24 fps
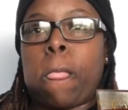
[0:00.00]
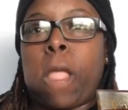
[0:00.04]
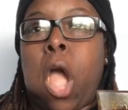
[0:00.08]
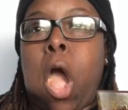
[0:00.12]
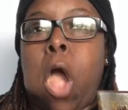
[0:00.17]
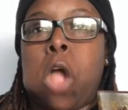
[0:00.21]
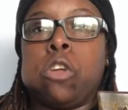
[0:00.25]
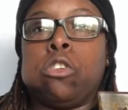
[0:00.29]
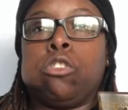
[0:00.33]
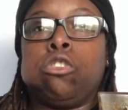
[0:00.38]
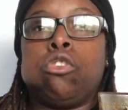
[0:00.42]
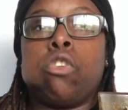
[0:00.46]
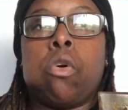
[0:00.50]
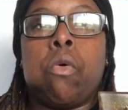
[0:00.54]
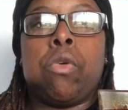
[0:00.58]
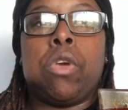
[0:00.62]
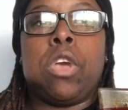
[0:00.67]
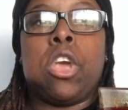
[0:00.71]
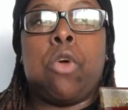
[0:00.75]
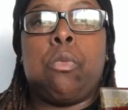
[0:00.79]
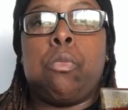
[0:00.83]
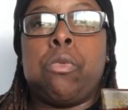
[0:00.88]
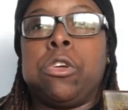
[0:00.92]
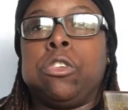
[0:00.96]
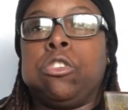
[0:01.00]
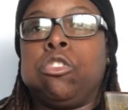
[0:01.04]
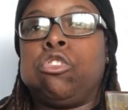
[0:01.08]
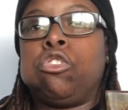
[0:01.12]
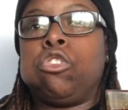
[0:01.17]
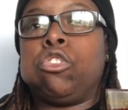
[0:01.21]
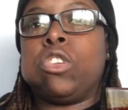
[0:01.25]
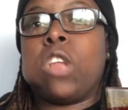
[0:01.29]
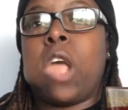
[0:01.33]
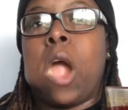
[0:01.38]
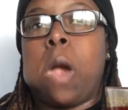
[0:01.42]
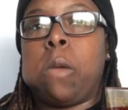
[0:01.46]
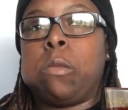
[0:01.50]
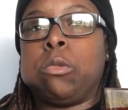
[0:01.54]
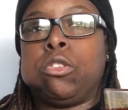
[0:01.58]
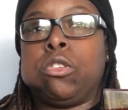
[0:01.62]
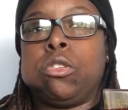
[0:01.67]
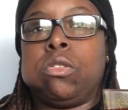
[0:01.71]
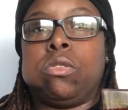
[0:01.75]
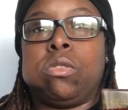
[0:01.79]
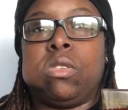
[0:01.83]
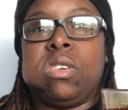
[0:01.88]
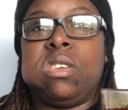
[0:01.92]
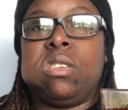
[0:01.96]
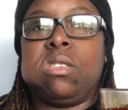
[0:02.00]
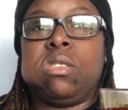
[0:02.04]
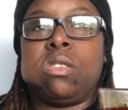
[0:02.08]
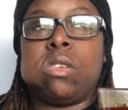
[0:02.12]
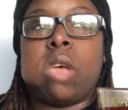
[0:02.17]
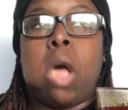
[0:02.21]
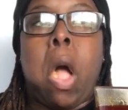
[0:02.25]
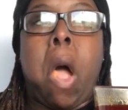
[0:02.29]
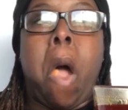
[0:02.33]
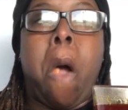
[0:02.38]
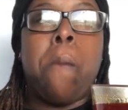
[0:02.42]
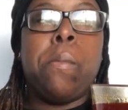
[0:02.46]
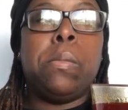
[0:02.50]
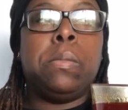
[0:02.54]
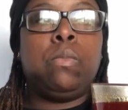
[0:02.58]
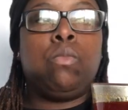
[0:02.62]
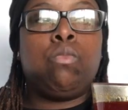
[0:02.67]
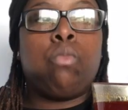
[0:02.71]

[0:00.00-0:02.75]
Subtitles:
I just don't get what snaps in the inside